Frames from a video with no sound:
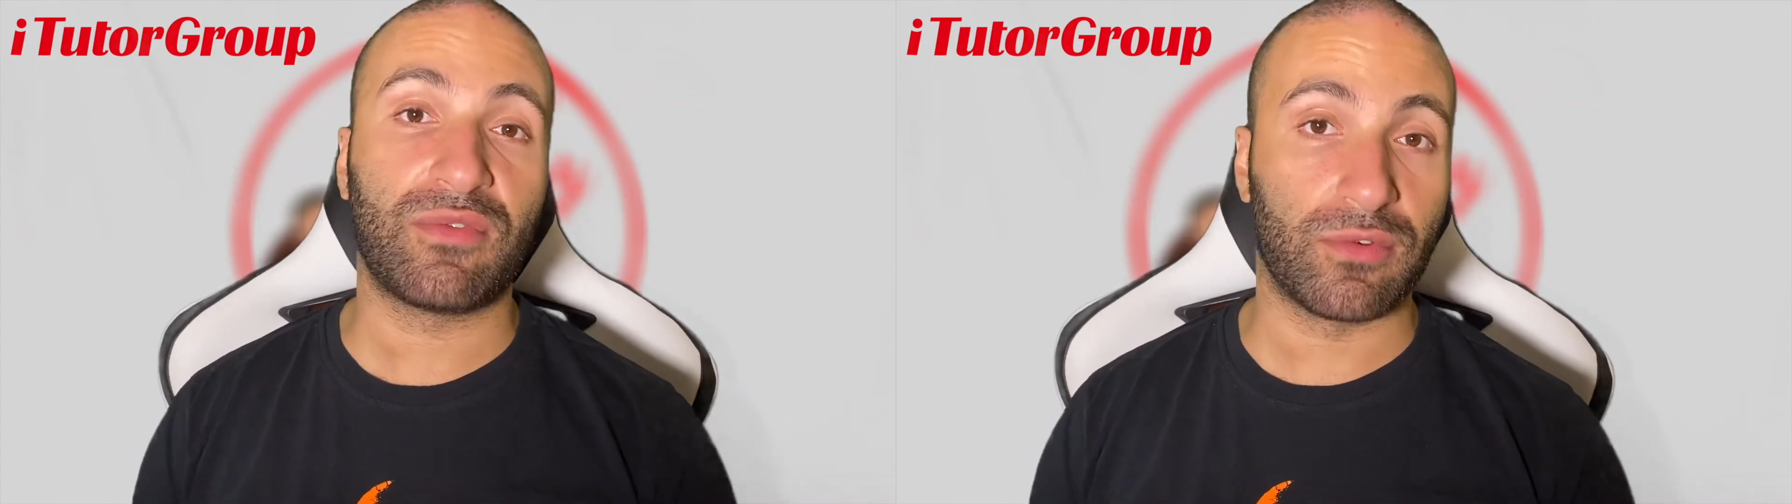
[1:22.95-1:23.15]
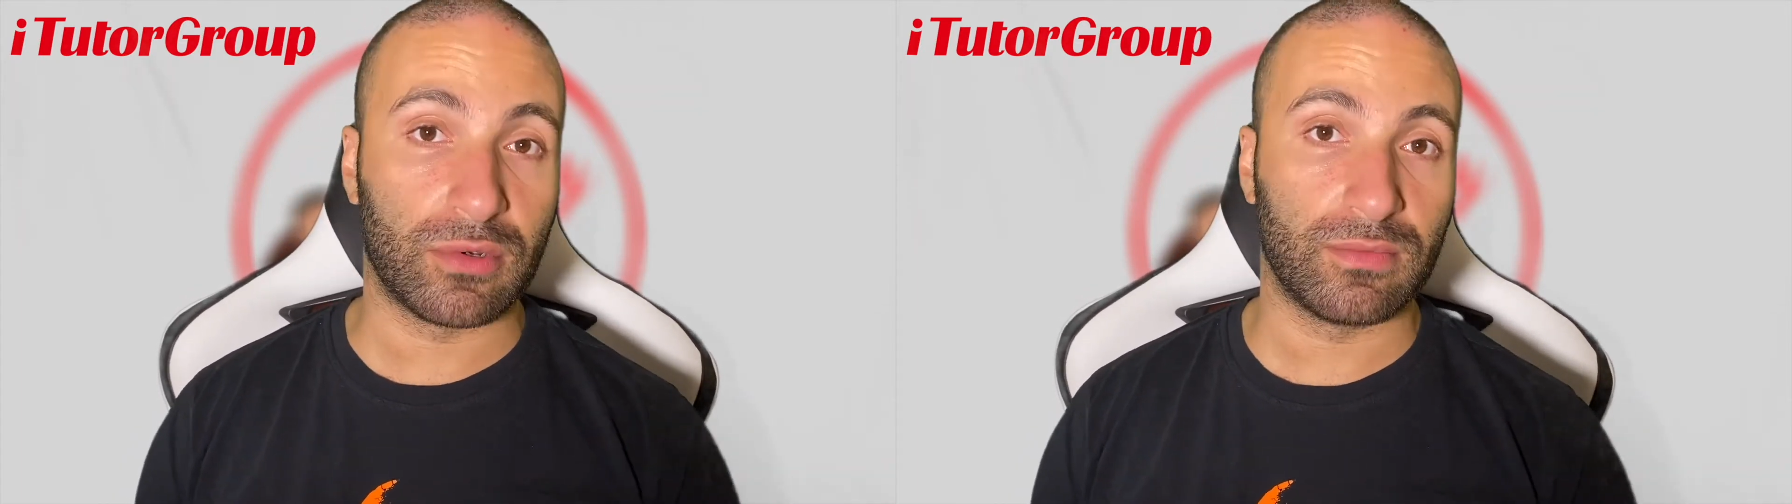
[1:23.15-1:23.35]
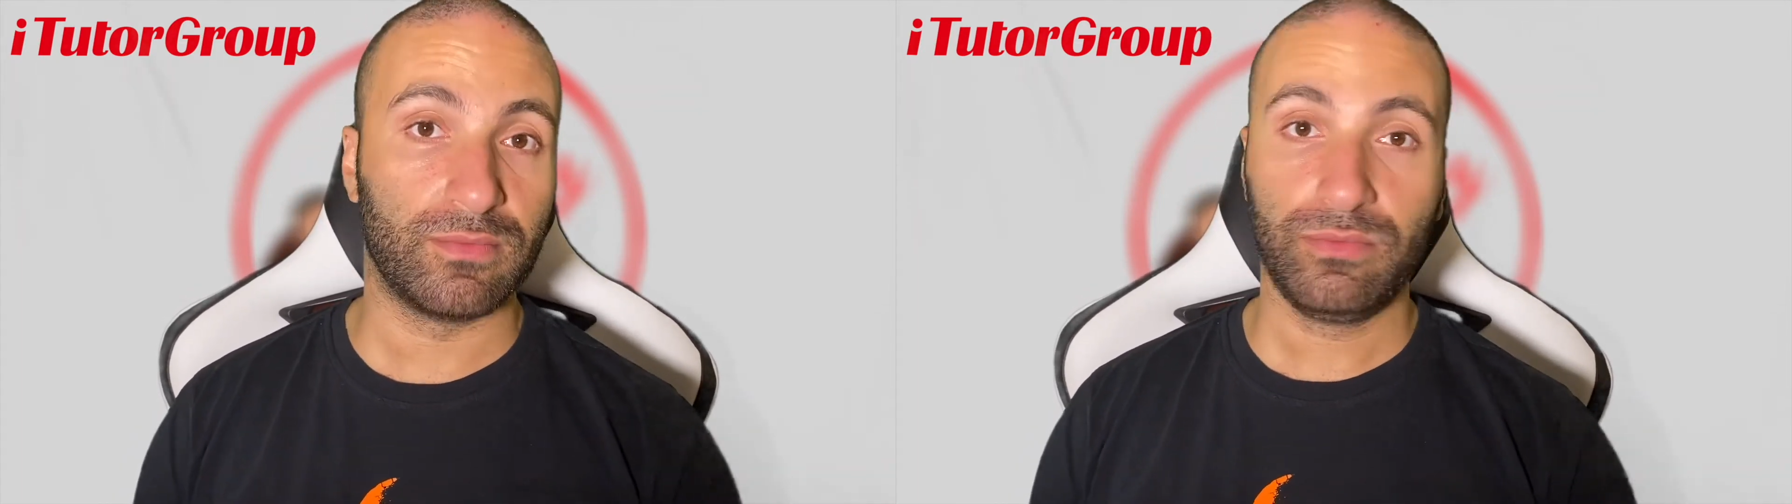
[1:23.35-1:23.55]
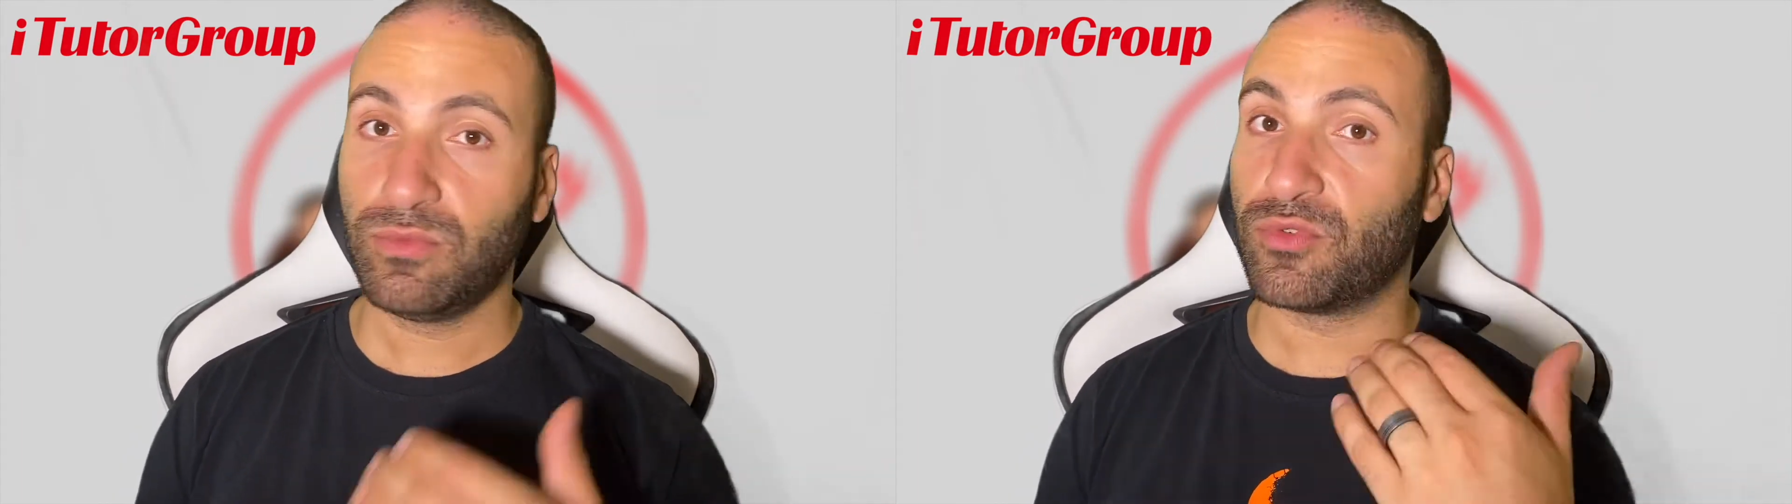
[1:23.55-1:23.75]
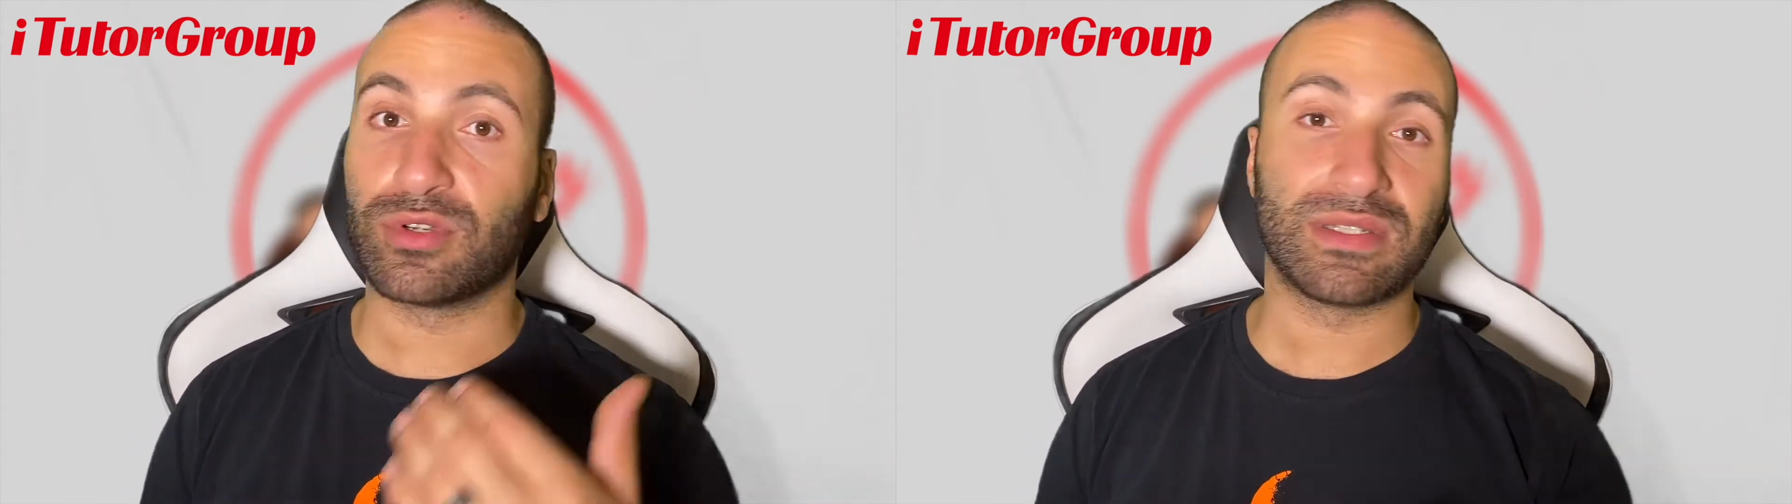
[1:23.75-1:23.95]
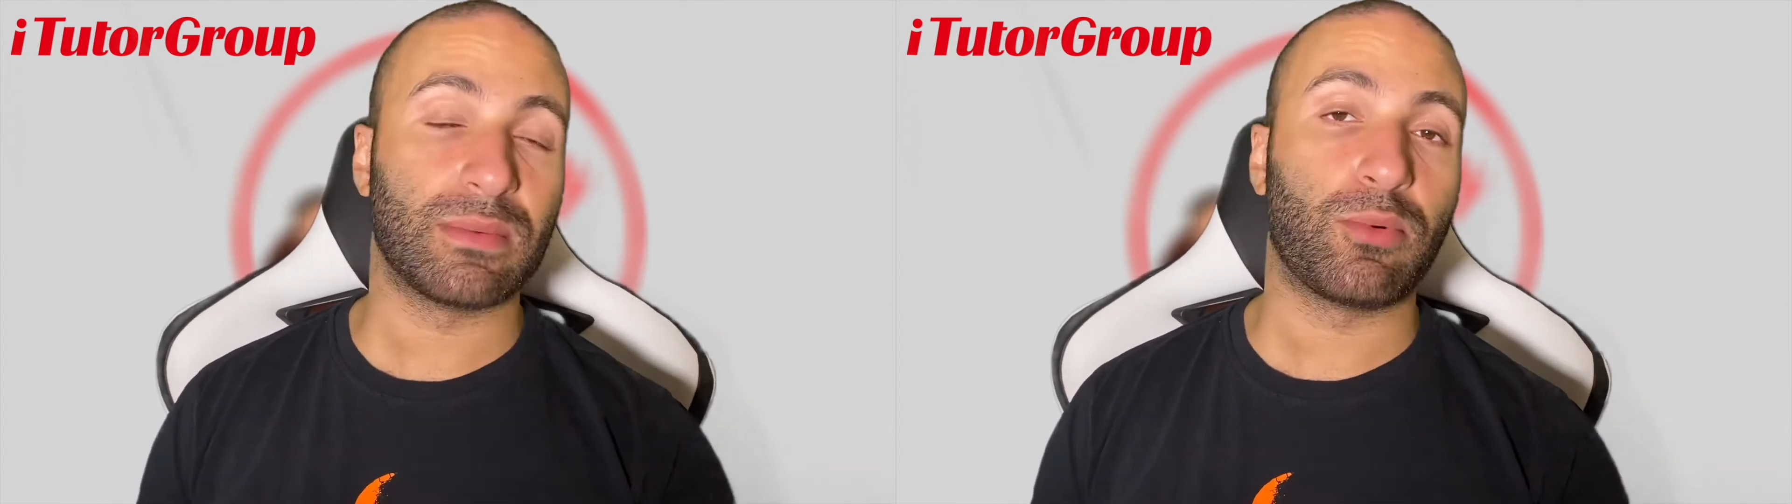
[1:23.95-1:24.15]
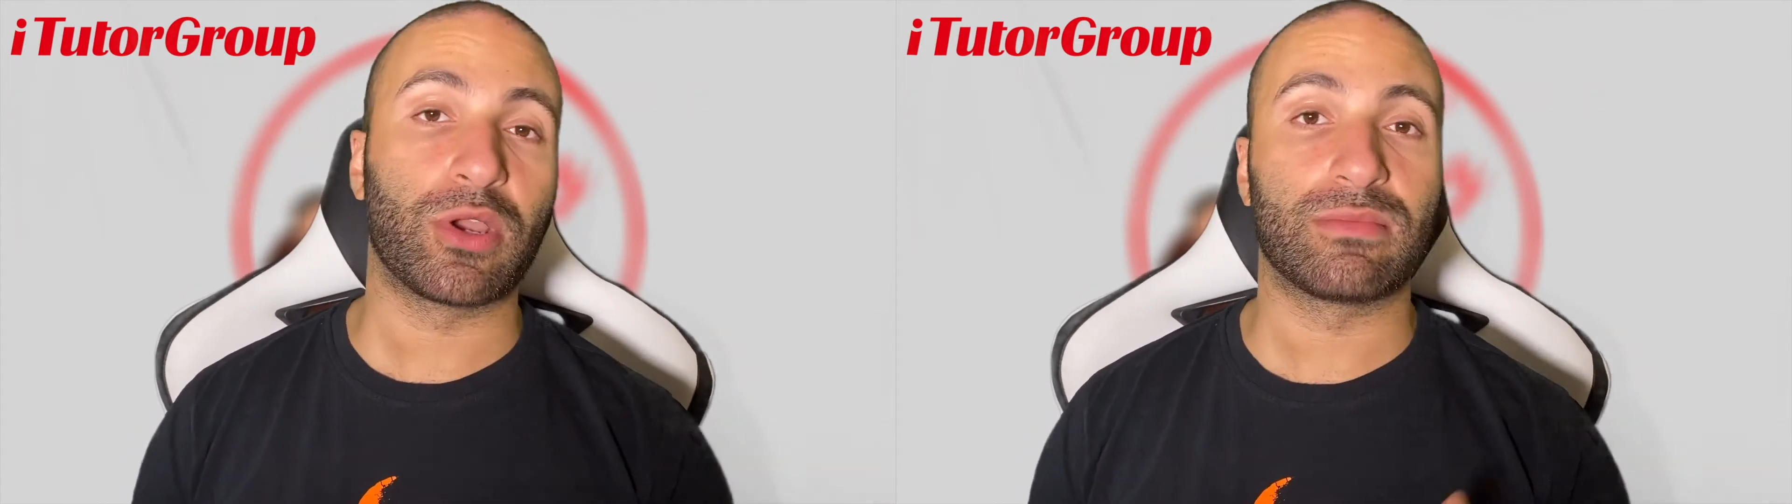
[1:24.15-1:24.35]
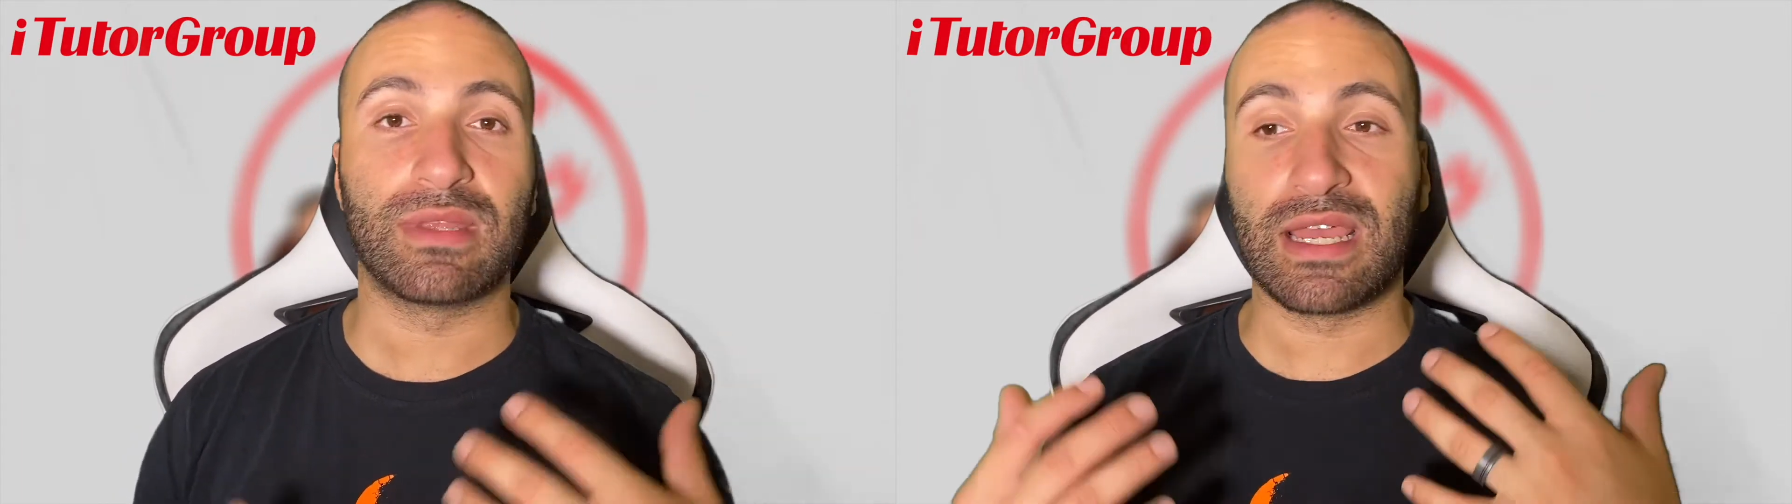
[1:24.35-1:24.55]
for disappointment,